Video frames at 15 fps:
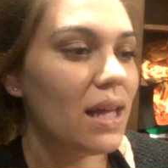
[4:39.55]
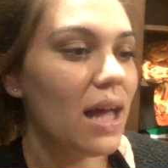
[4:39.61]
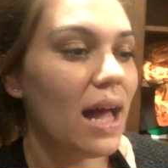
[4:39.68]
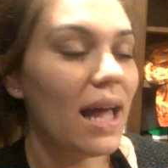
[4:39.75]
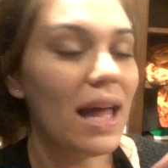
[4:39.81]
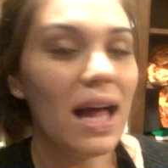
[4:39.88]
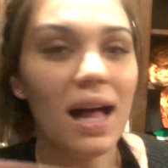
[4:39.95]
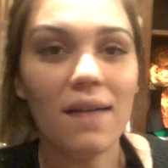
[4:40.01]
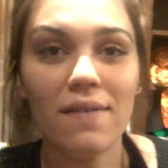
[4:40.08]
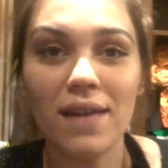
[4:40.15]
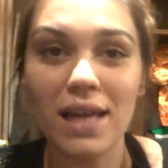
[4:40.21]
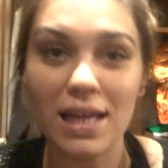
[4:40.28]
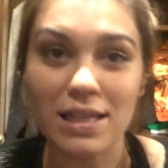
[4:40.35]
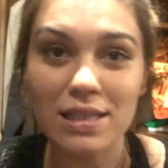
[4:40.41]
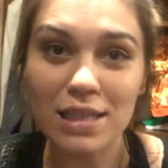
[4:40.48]
have
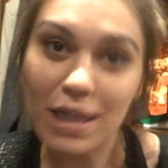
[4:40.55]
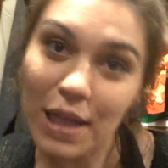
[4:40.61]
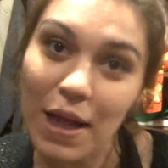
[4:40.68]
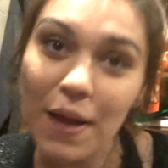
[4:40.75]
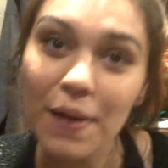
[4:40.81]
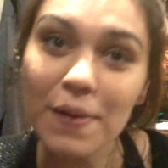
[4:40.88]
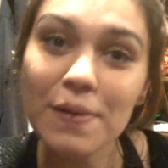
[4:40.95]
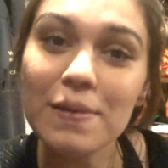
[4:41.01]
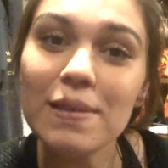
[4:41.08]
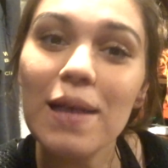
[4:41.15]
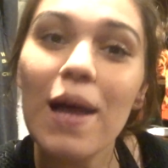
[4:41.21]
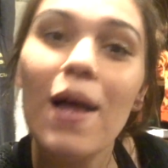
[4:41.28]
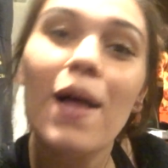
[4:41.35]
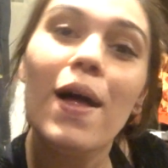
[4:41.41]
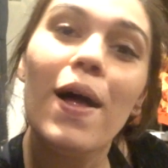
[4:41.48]
his clothes
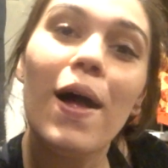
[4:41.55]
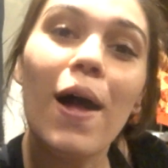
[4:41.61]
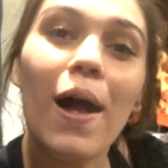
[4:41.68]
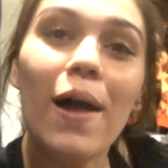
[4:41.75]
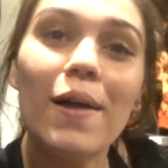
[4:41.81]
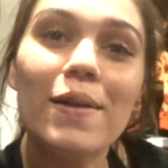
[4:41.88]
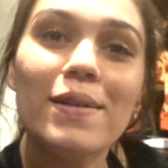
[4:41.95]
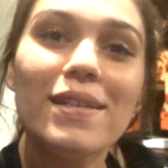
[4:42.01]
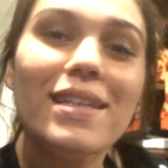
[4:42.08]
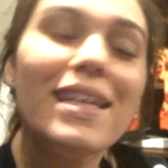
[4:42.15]
all